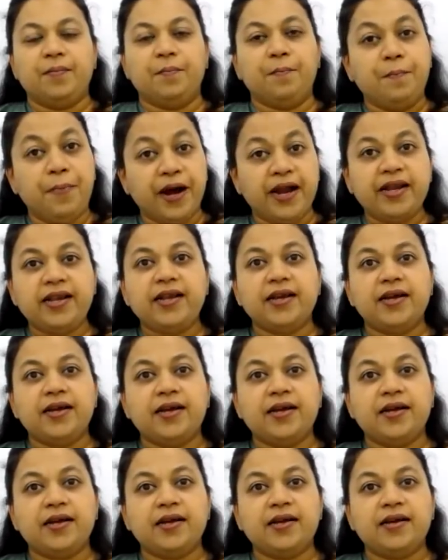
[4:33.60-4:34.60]
But
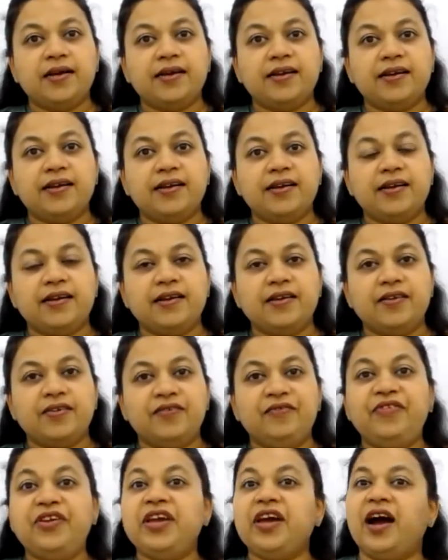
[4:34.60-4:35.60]

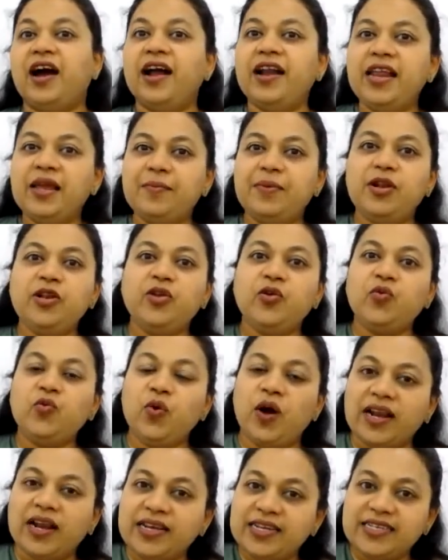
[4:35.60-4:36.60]
we are unable
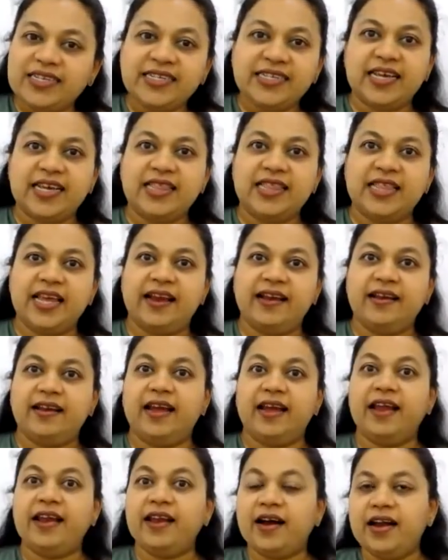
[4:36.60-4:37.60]
to understand that
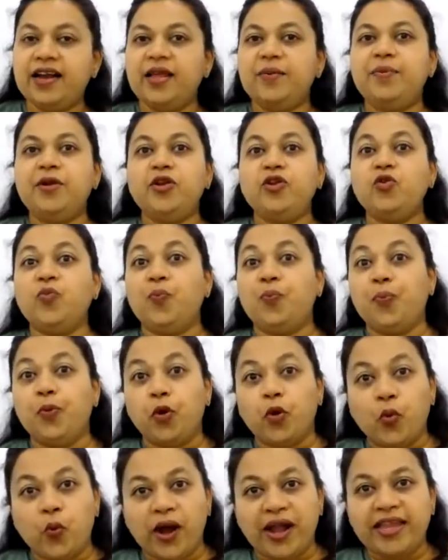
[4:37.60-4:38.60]
and unable to
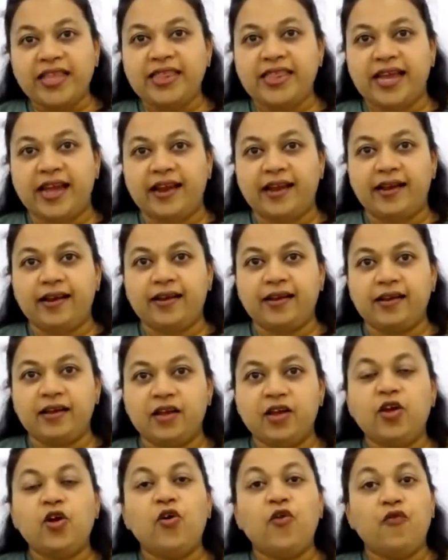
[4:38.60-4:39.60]
provide that.
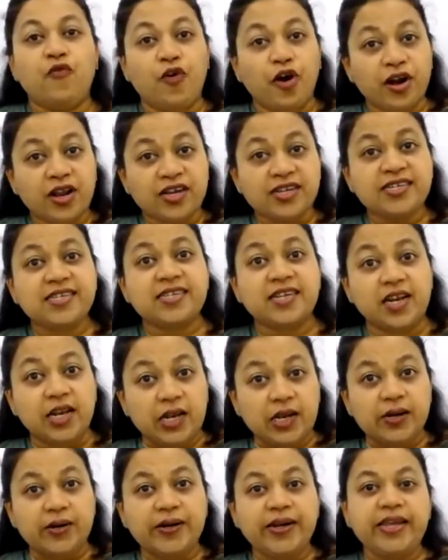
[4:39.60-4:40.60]
For us,
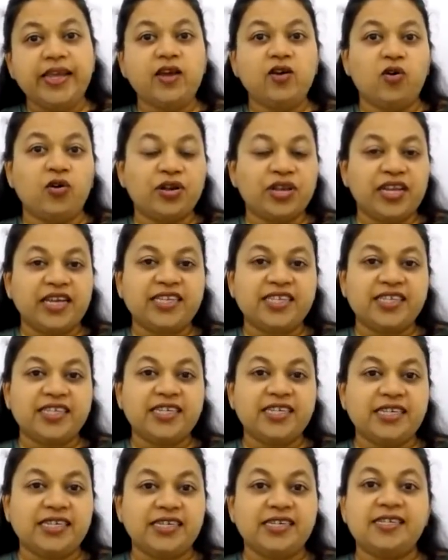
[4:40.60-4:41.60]
learning or
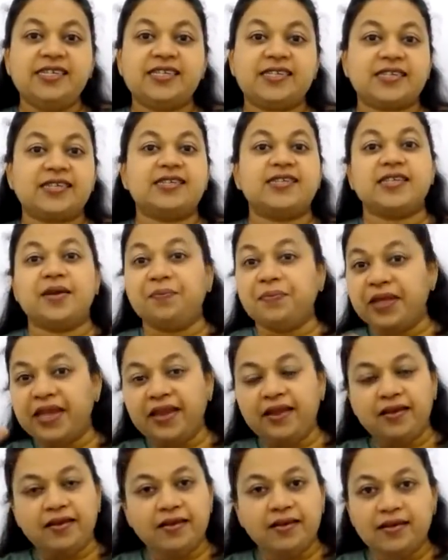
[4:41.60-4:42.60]
teaching is
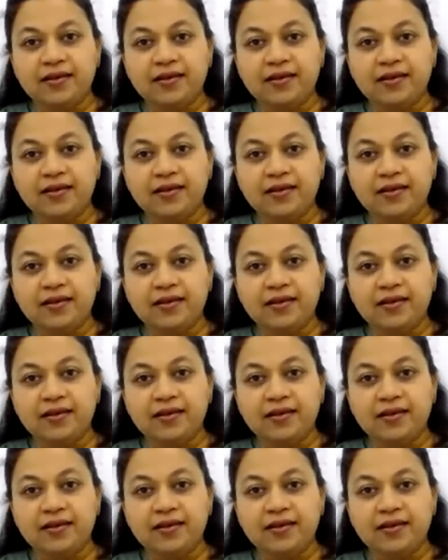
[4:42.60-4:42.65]
something